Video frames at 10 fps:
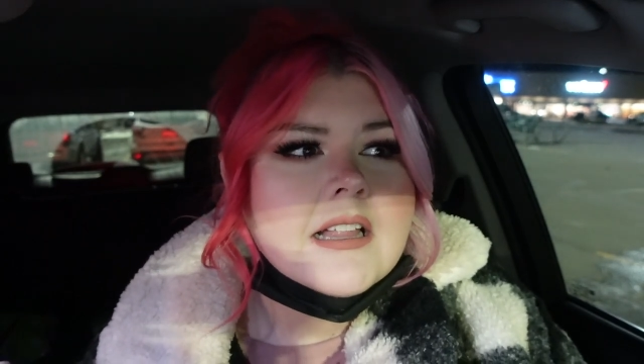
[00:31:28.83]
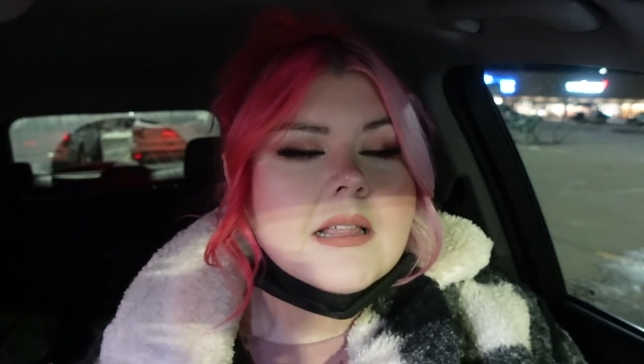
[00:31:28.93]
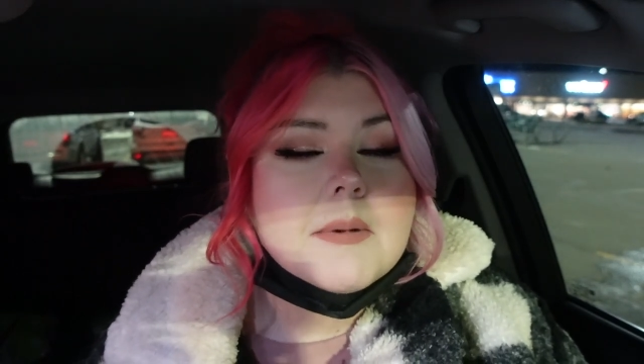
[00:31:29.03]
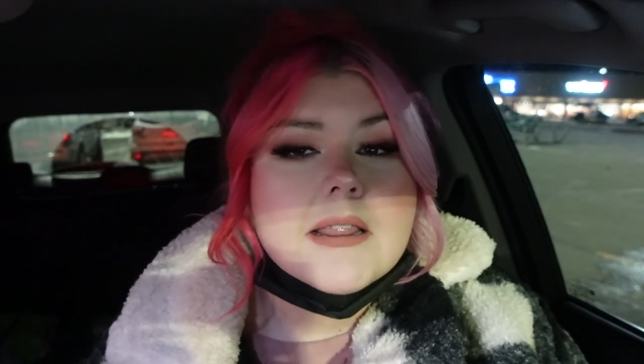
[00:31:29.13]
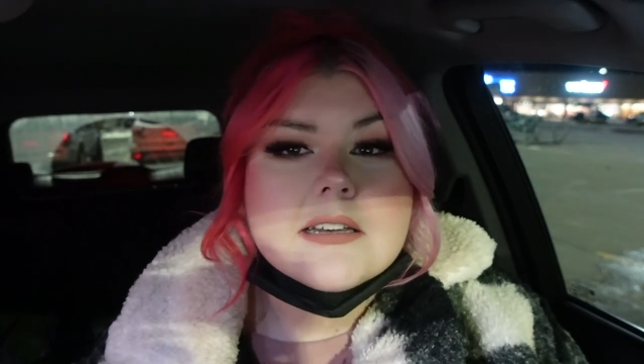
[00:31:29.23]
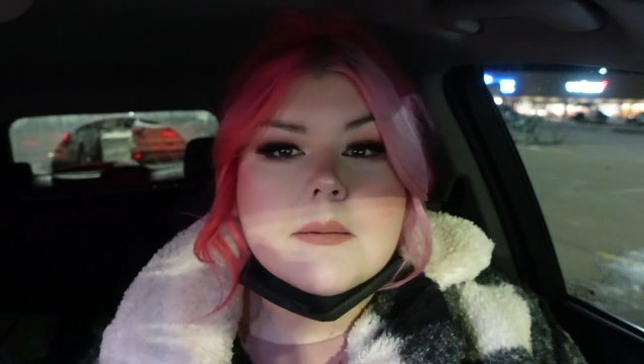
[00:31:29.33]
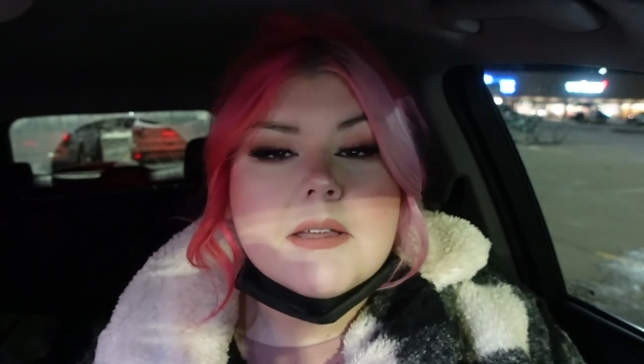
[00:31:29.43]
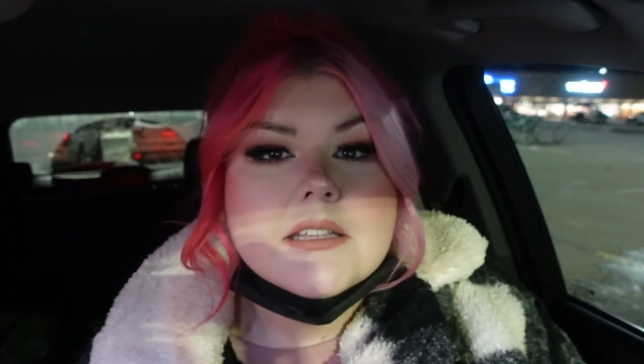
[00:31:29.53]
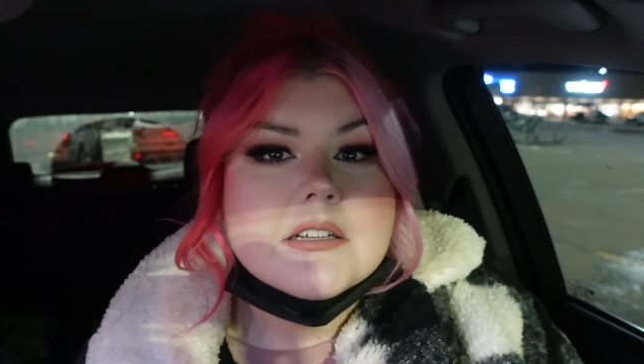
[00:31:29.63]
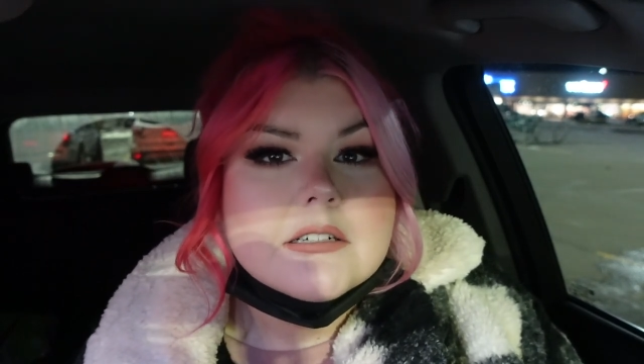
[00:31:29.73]
that by the time
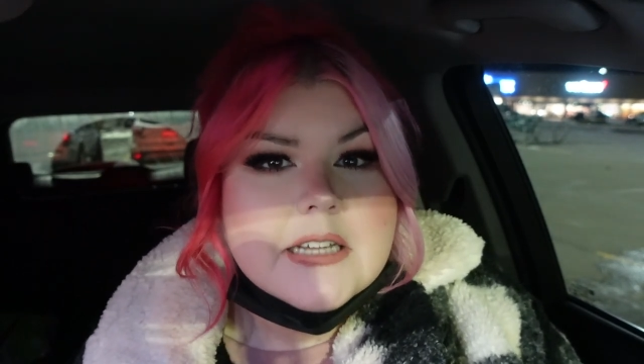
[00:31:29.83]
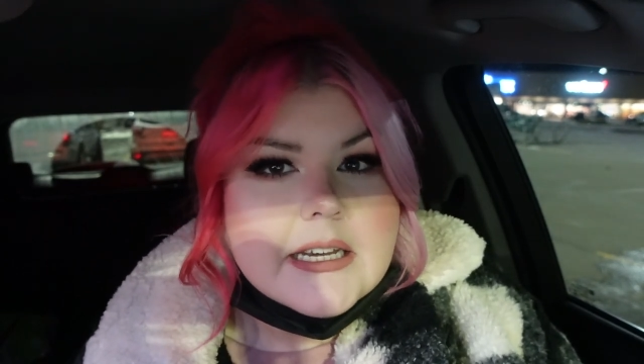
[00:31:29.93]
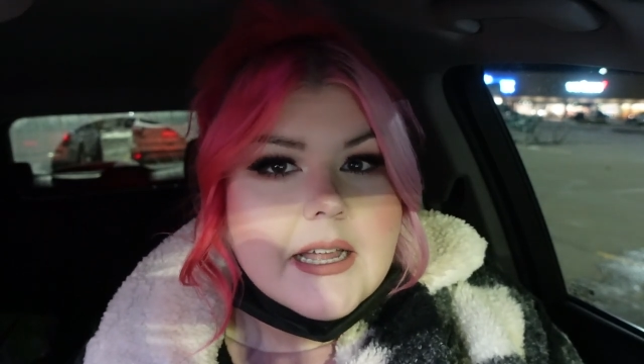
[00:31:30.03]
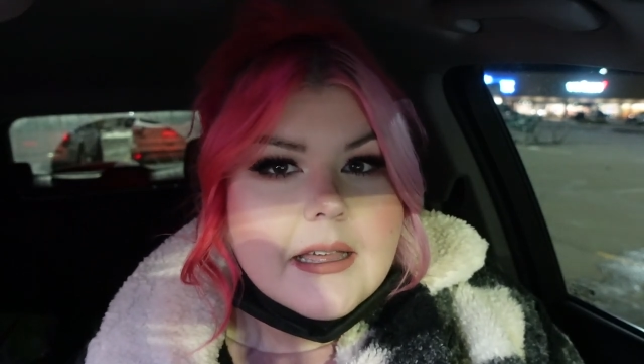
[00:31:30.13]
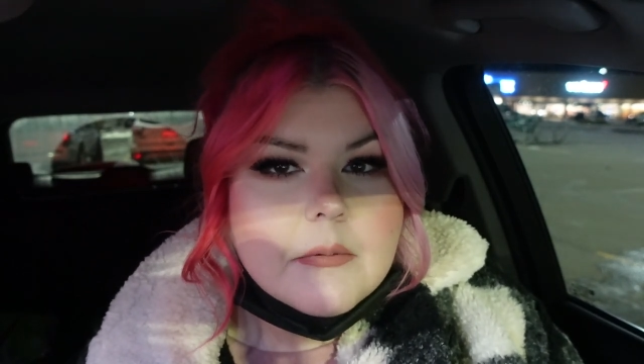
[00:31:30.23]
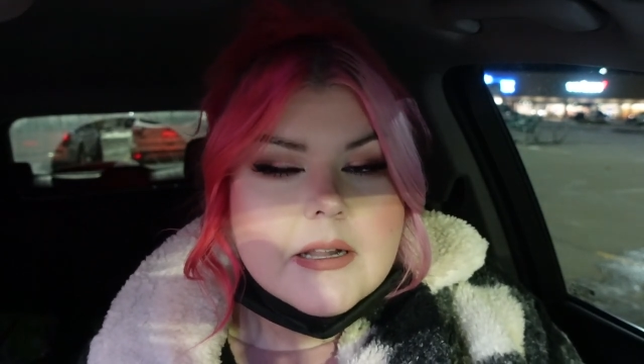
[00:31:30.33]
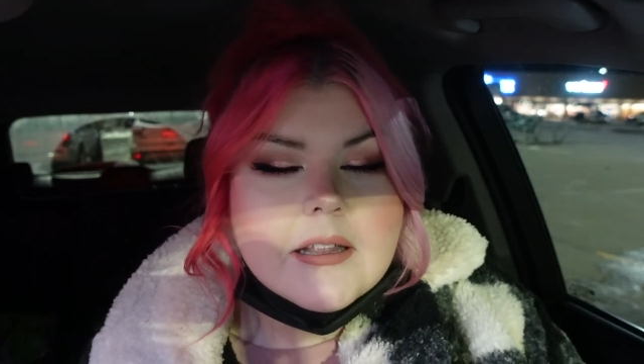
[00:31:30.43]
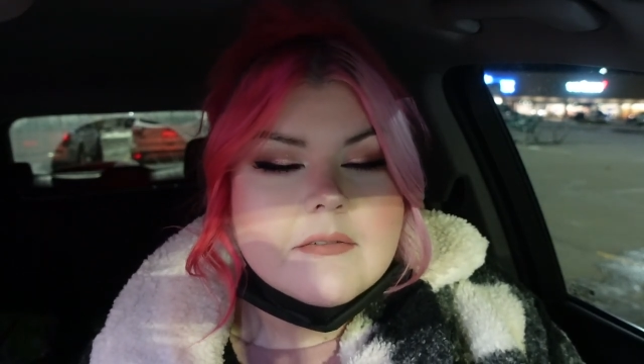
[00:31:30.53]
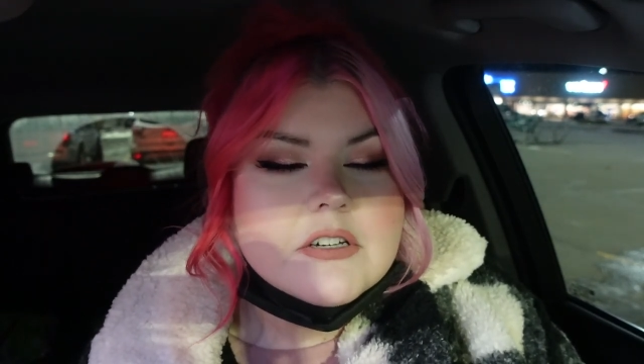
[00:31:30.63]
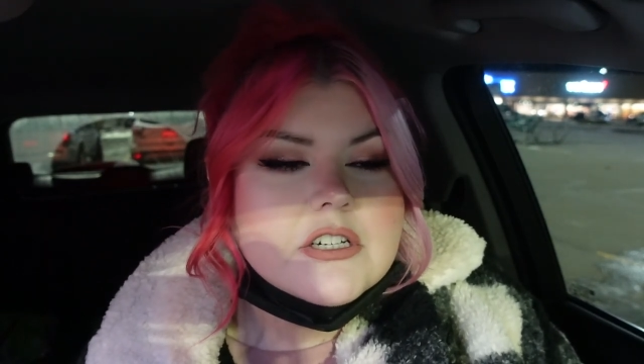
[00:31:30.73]
it hits our date night, we
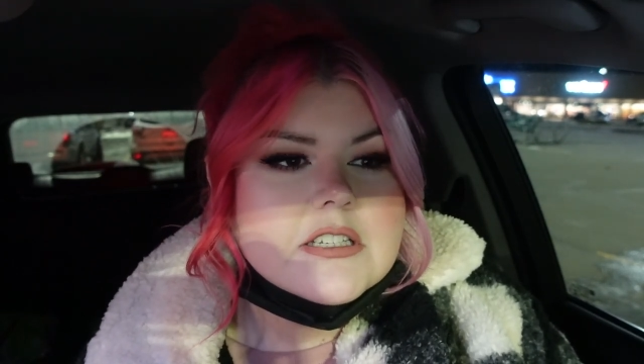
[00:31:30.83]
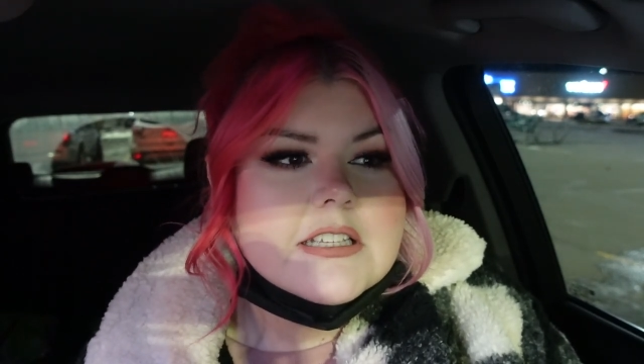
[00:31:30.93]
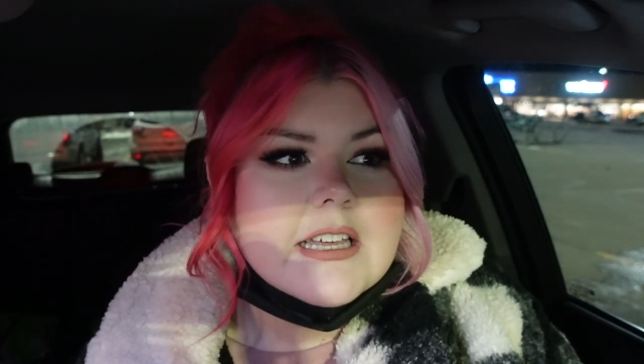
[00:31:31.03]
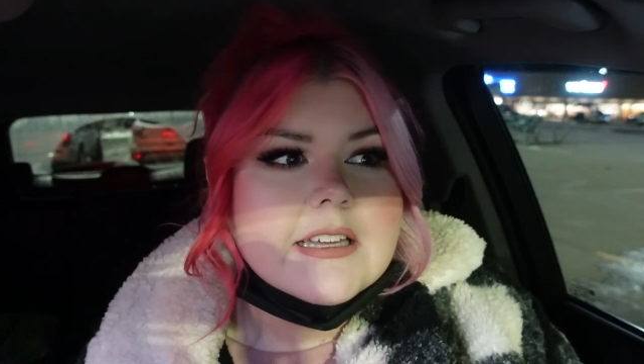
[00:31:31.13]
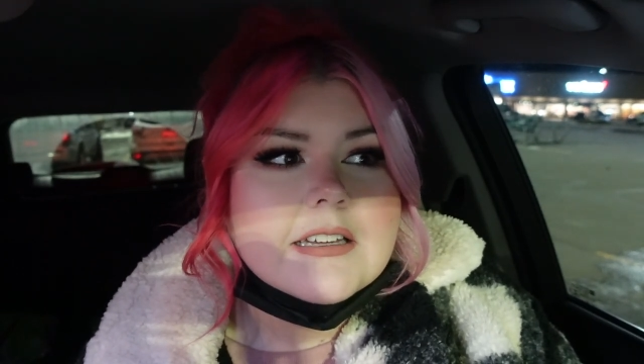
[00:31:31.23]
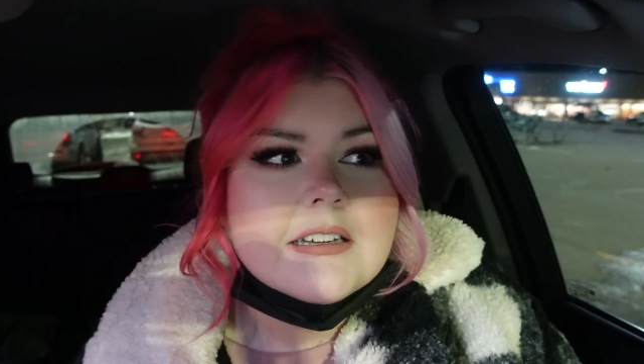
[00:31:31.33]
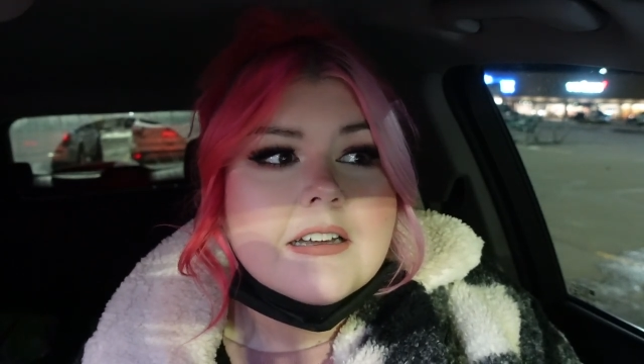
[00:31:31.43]
love to just like,